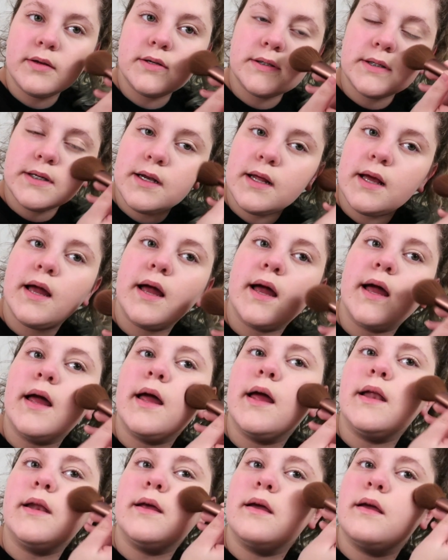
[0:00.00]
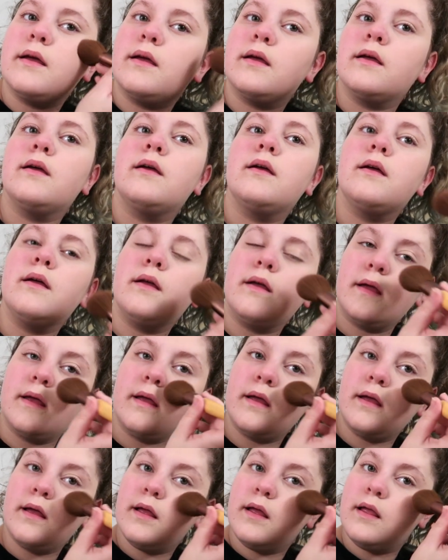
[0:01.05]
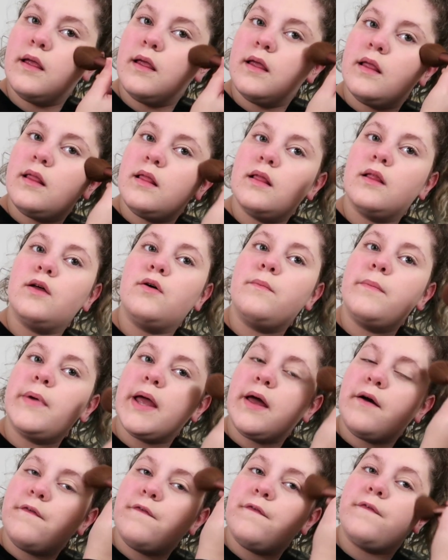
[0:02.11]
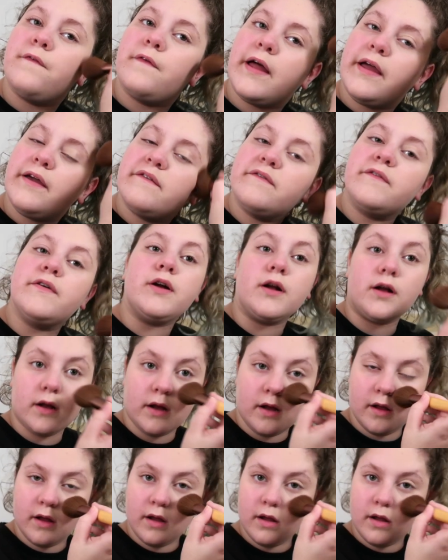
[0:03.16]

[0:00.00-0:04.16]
just gonna add a little bit of flavor,